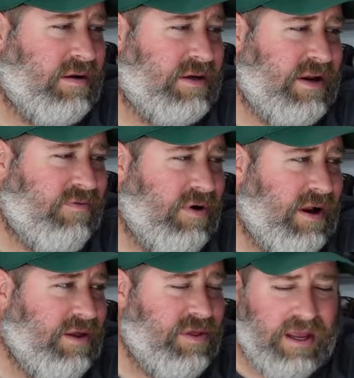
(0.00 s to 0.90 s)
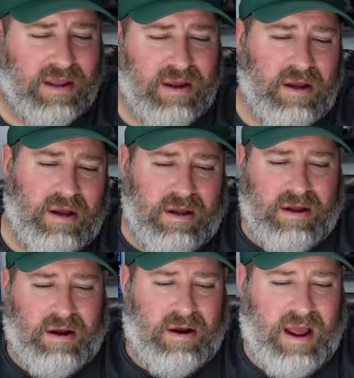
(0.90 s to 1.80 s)
different, I think,
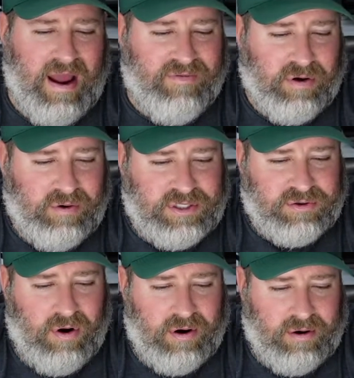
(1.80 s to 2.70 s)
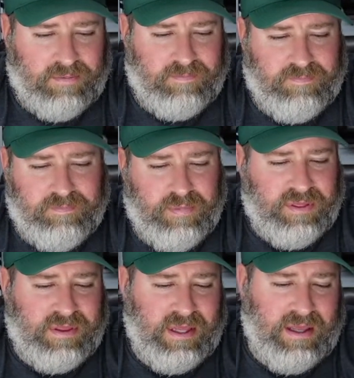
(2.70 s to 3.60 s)
half a degree stronger.
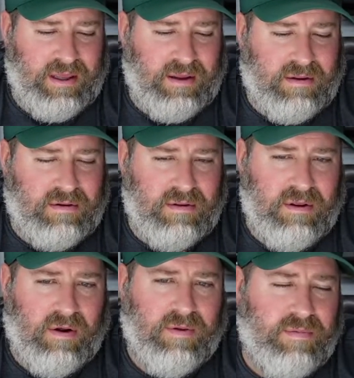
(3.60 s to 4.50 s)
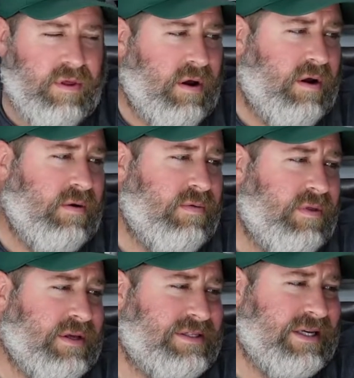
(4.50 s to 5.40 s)
But the
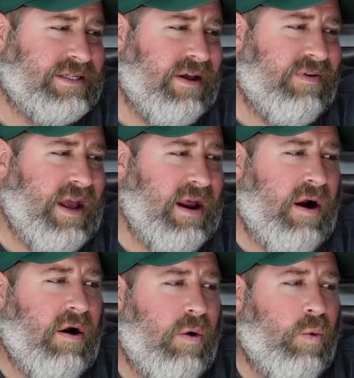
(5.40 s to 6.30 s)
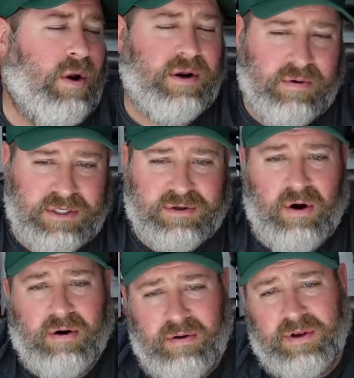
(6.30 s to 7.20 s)
6, 7, 8 are all 1 degree
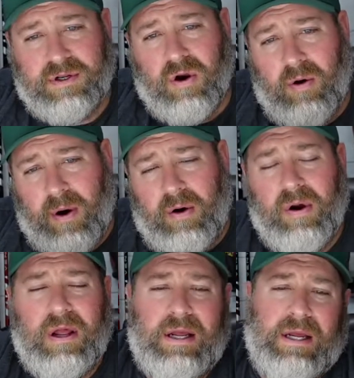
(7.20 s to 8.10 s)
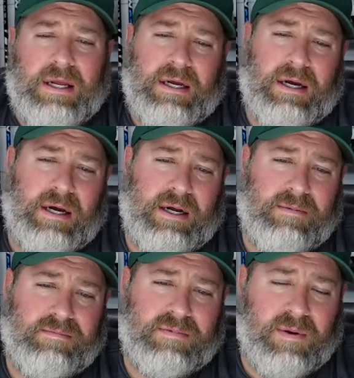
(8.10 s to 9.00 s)
stronger in the Takomo
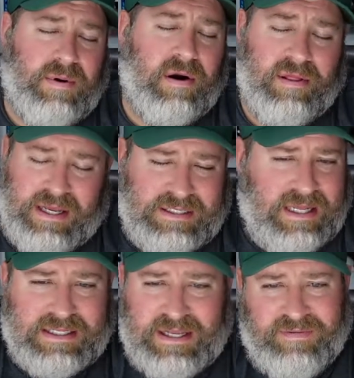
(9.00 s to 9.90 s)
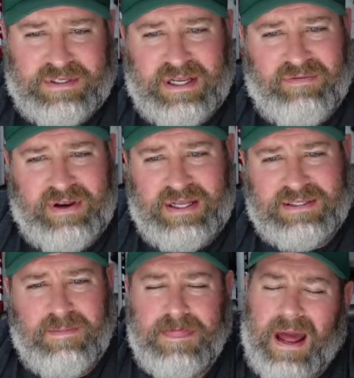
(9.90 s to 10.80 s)
compared to say the
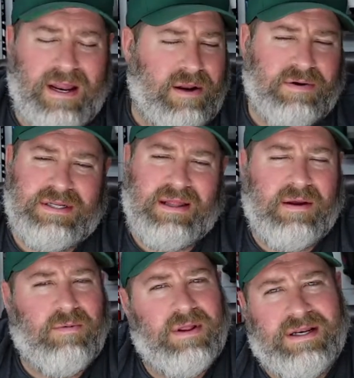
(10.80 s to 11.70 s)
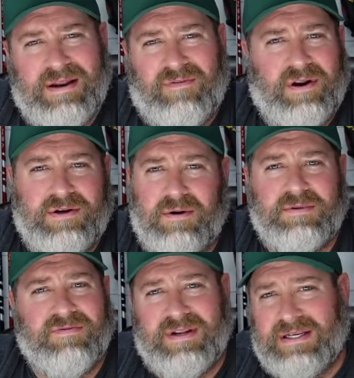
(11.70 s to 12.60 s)
770s. I didn't notice anything really different in
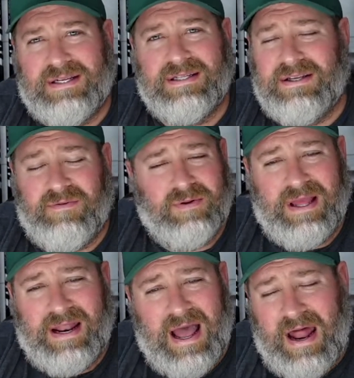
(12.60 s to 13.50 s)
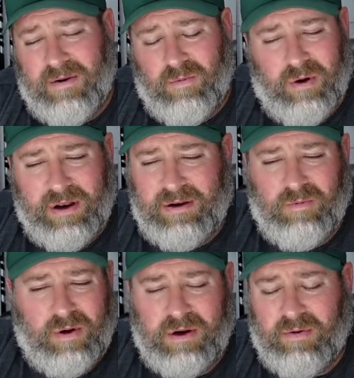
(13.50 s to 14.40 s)
terms of distance, even with that added
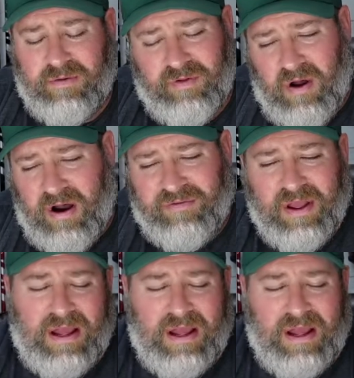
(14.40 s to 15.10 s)
one degree of loft.